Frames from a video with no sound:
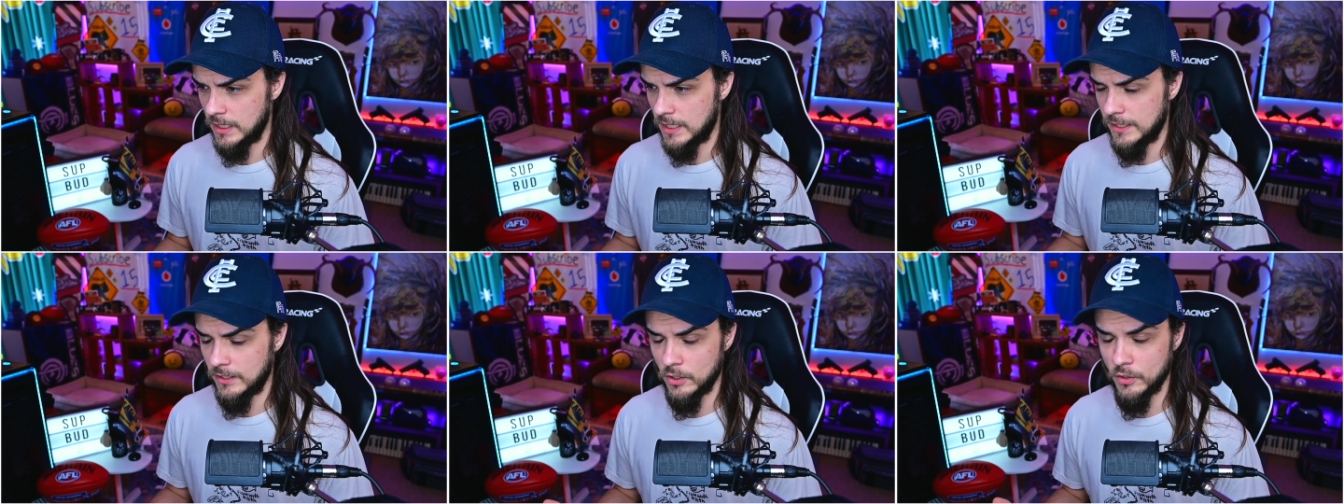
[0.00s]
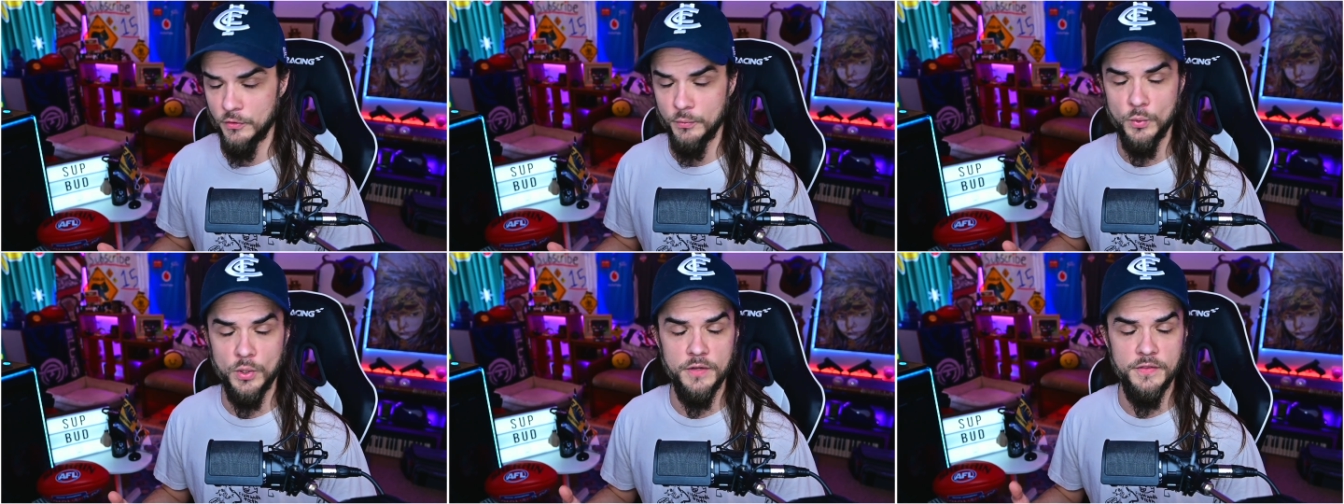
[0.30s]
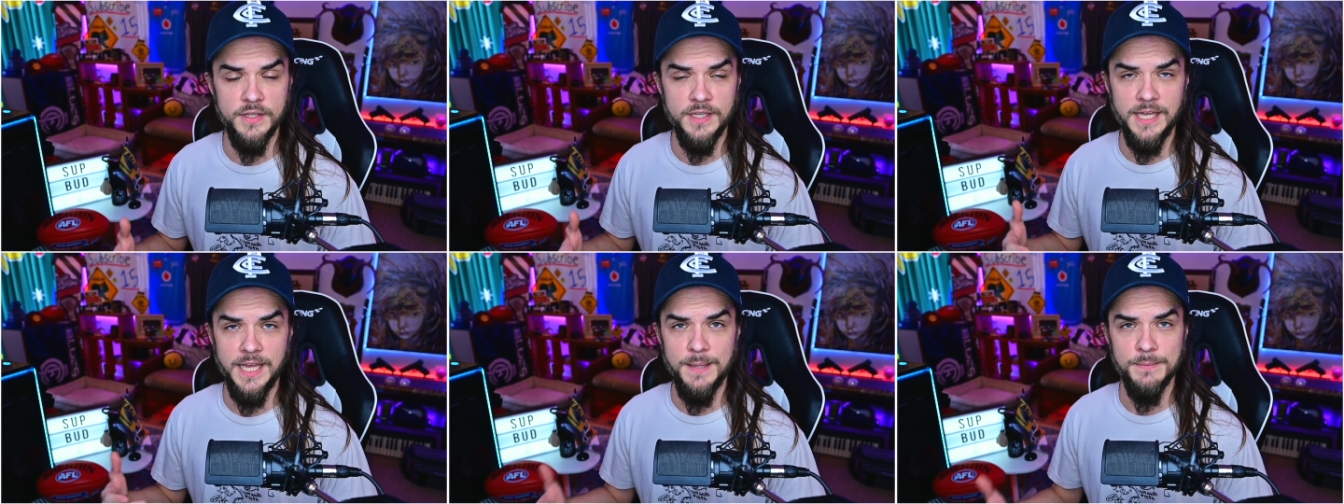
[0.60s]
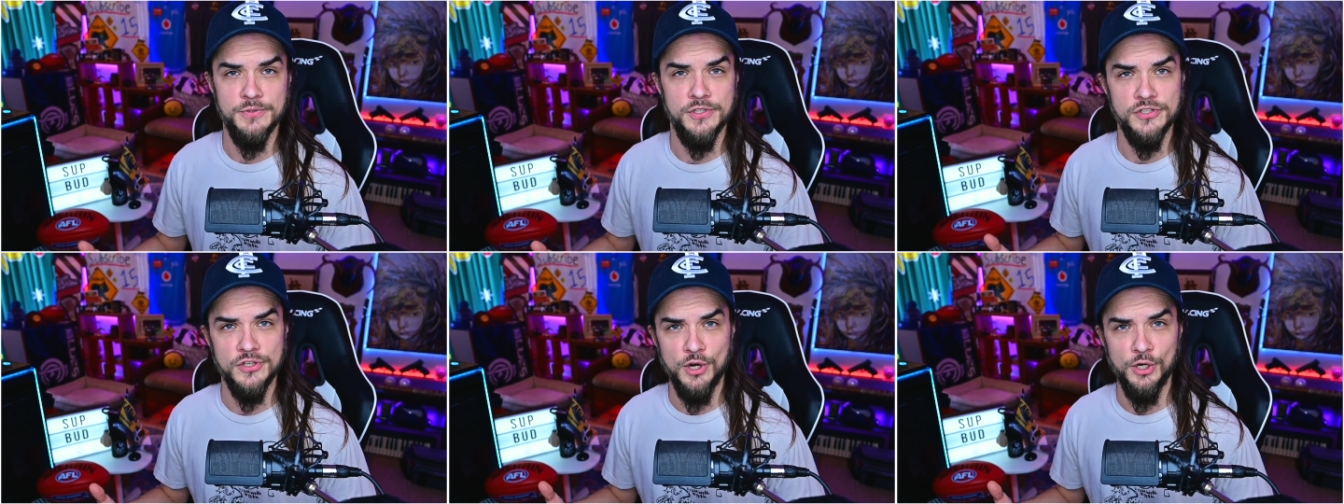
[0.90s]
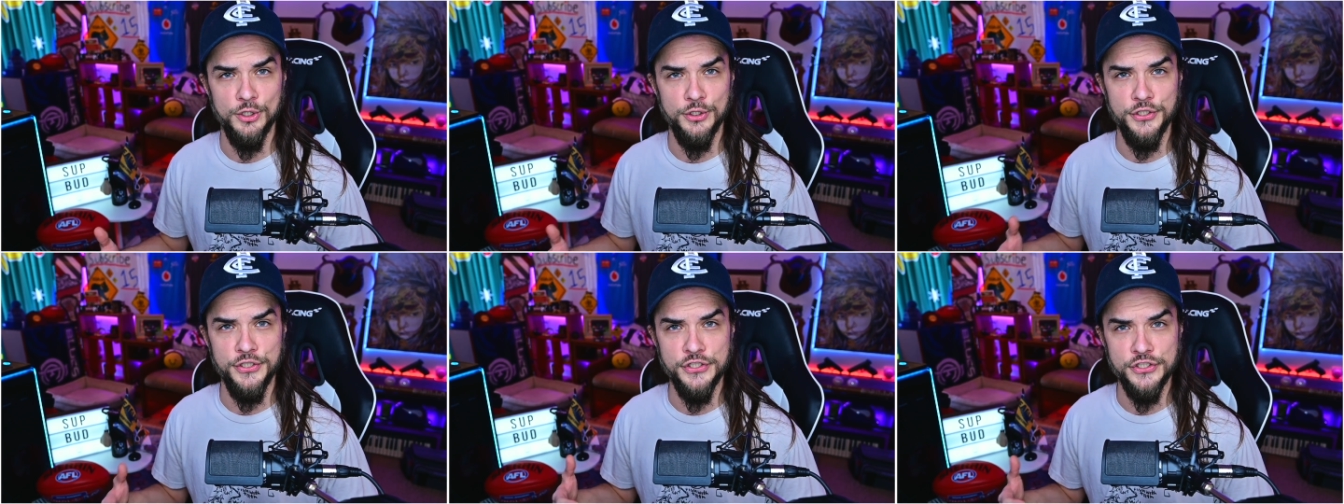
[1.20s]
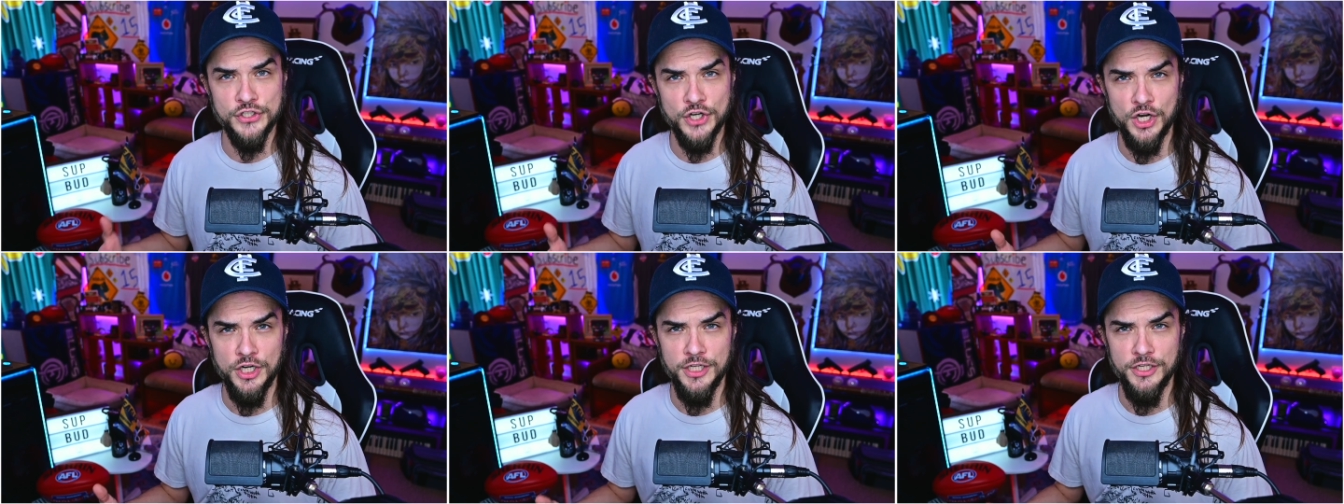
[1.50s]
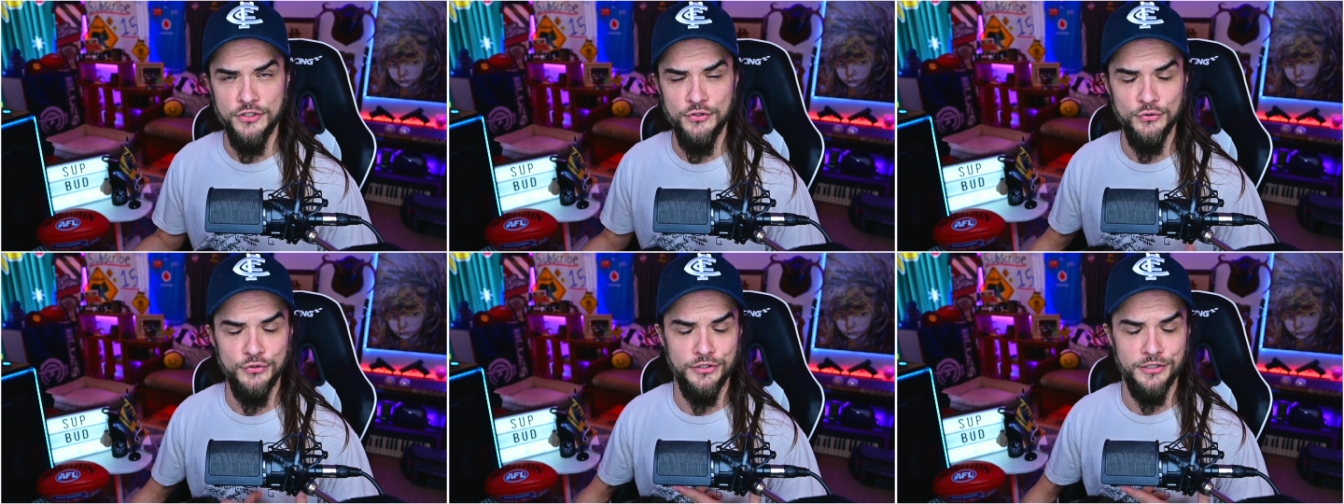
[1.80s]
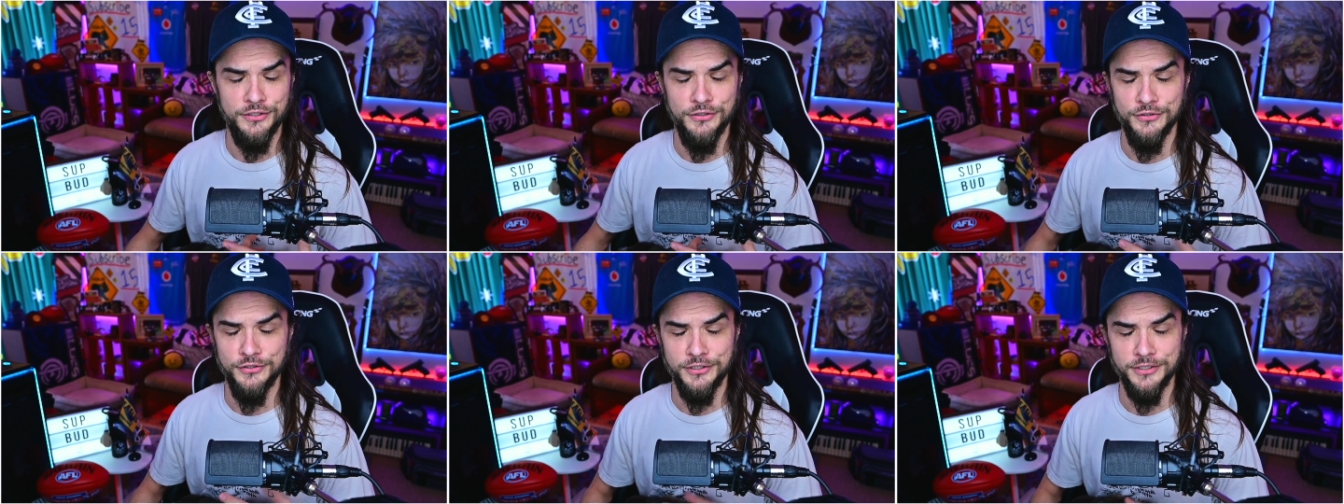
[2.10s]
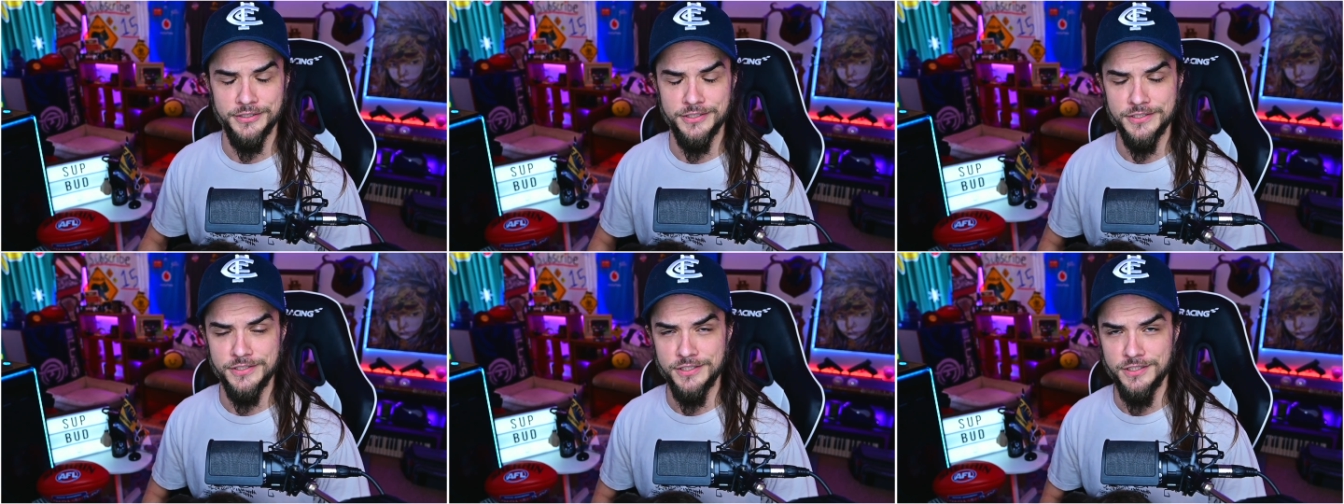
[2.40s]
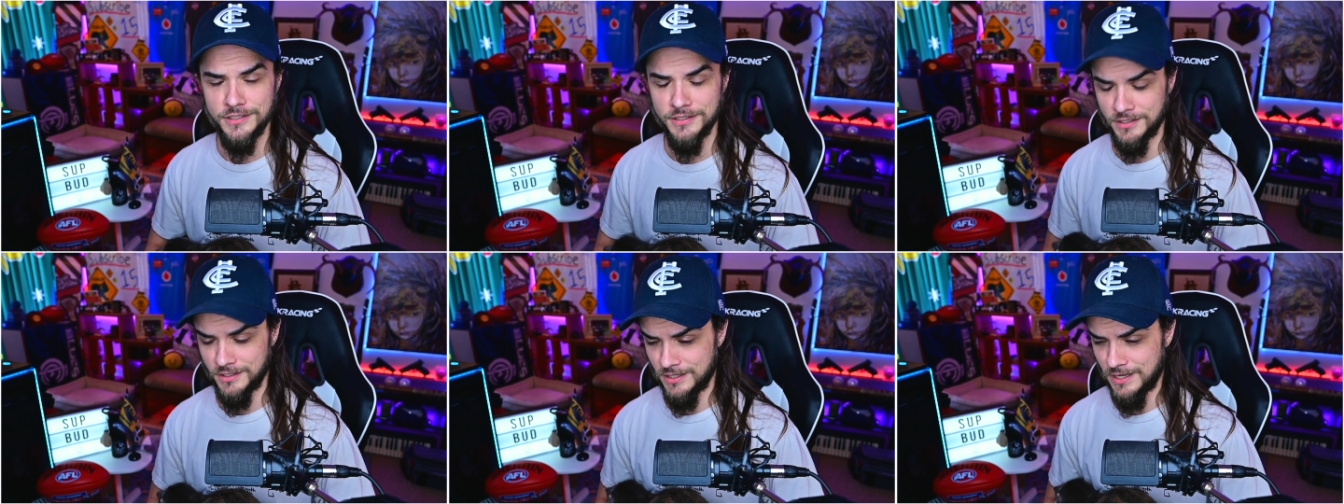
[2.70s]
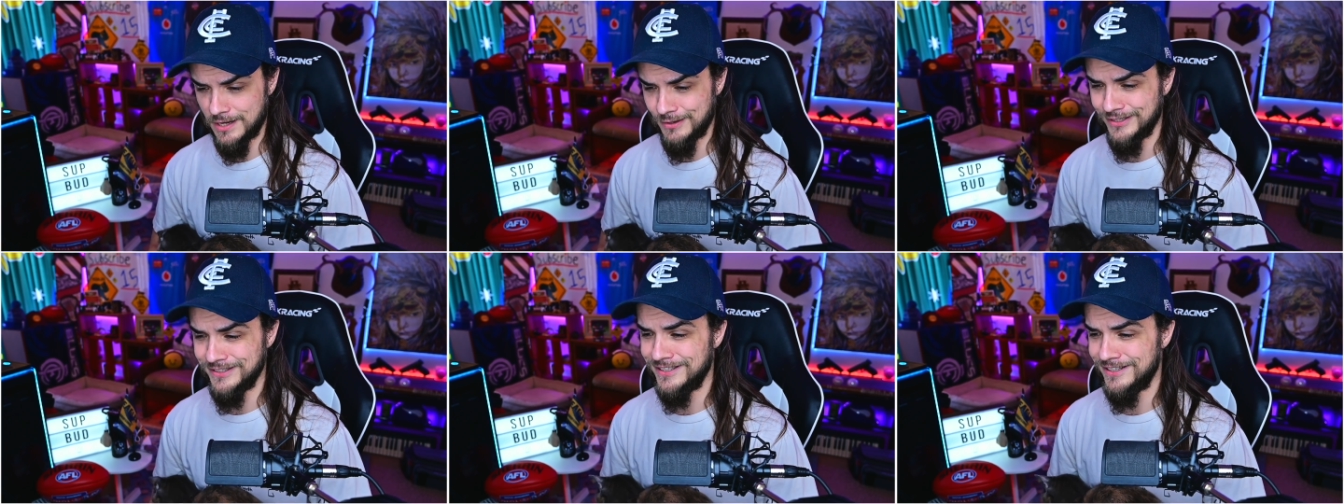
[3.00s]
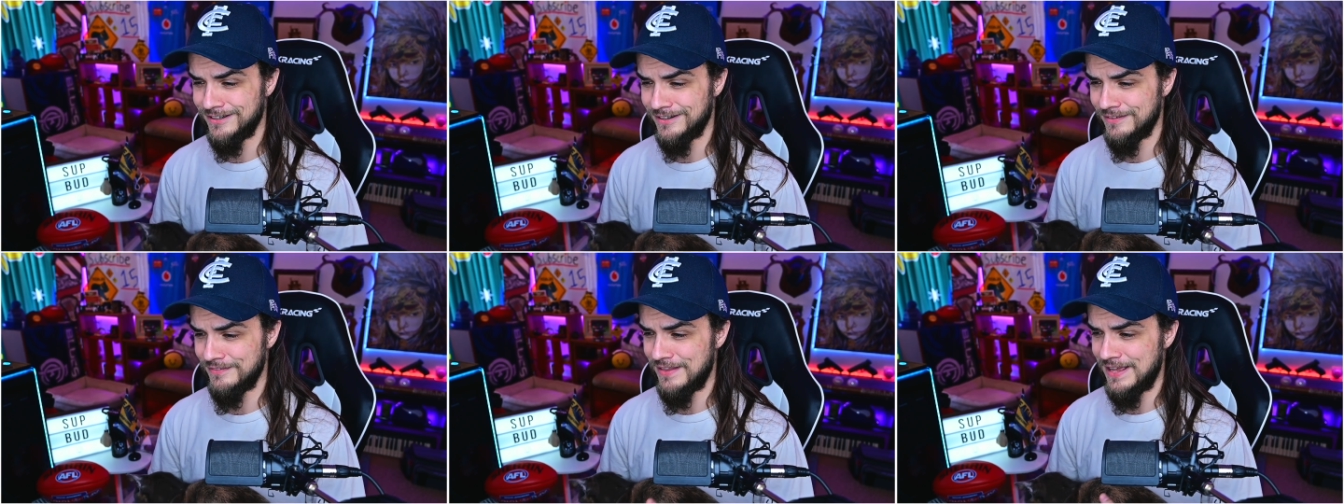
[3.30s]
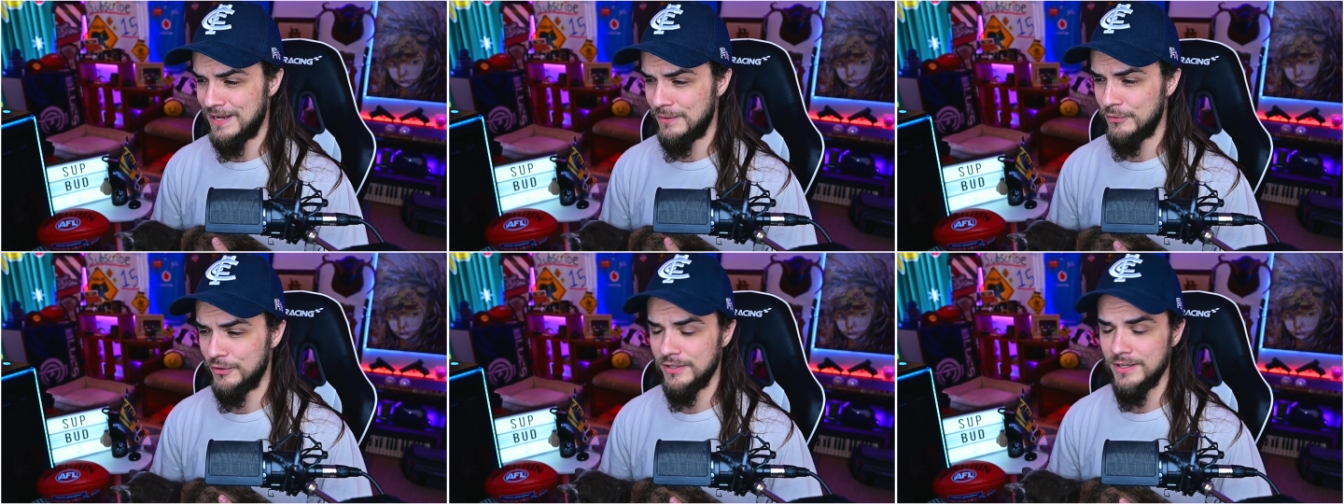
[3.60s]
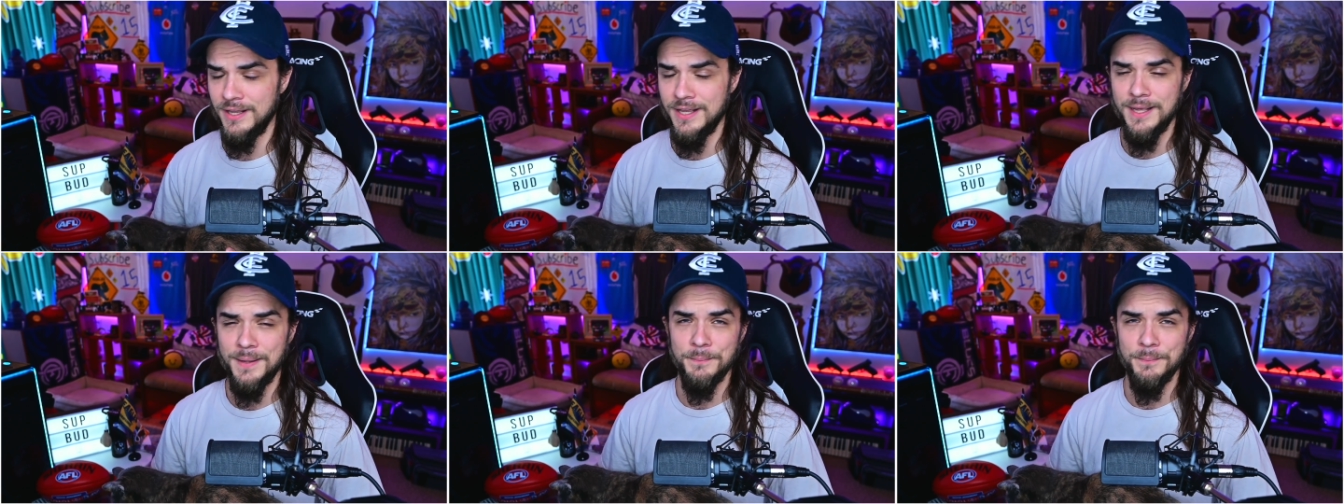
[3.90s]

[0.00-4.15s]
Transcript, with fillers: I know one of the games has already started and you, you'll get to see uh, how I did on that one.